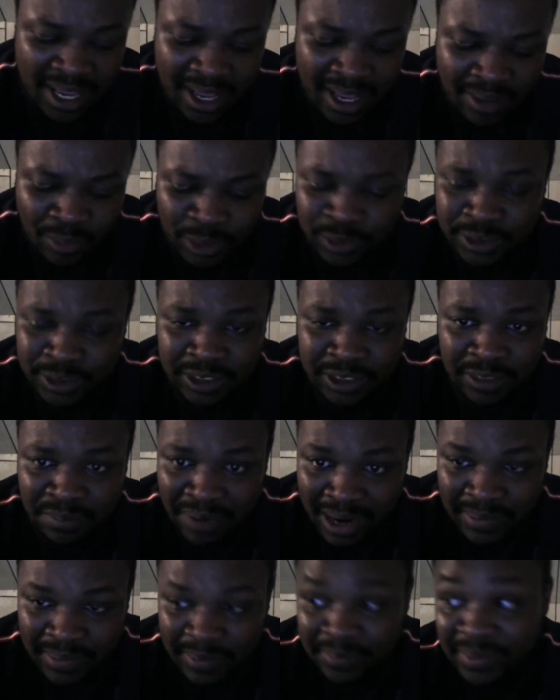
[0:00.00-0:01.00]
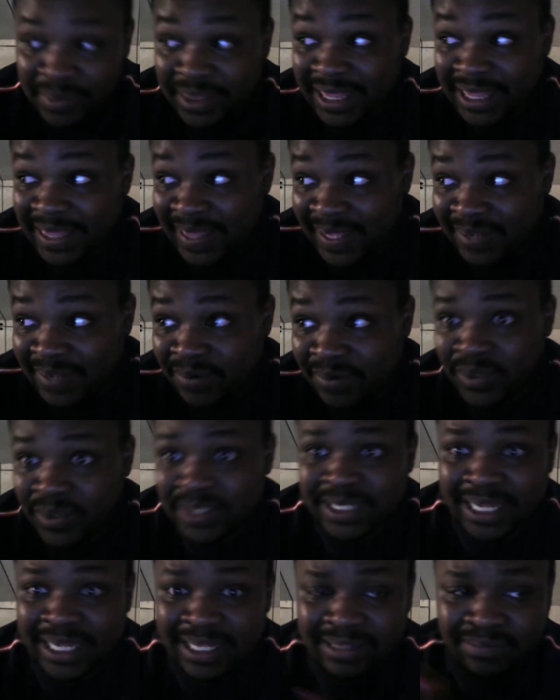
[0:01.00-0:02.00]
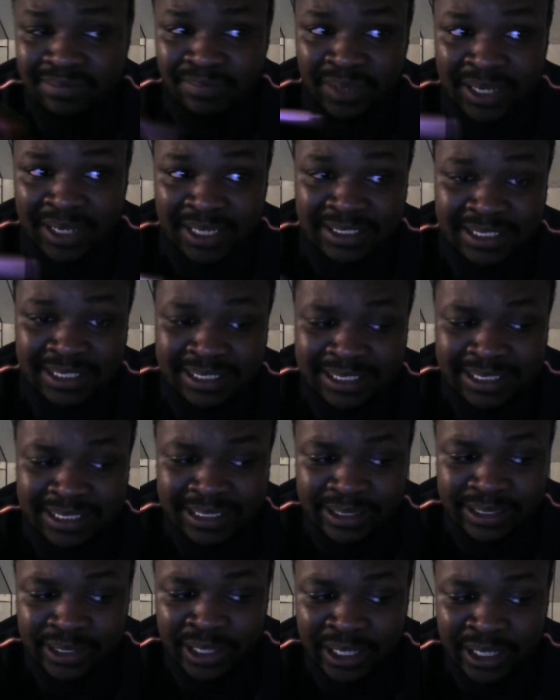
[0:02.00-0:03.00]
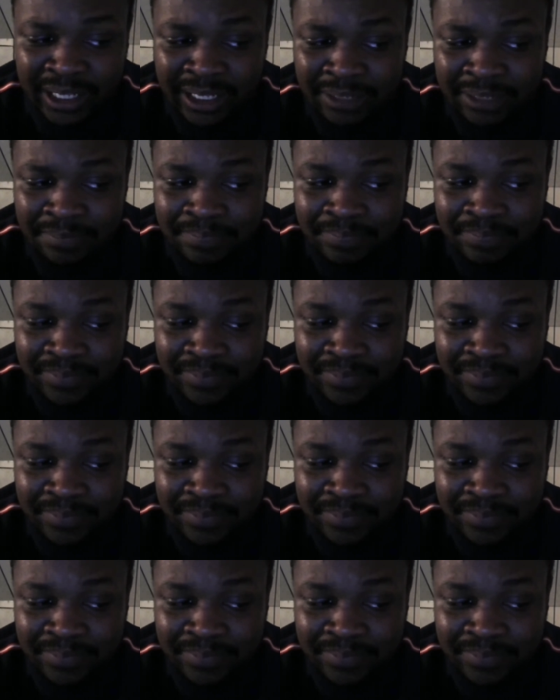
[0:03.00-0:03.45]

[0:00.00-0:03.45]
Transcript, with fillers: Which wasn't a problem, but the thing was that because of the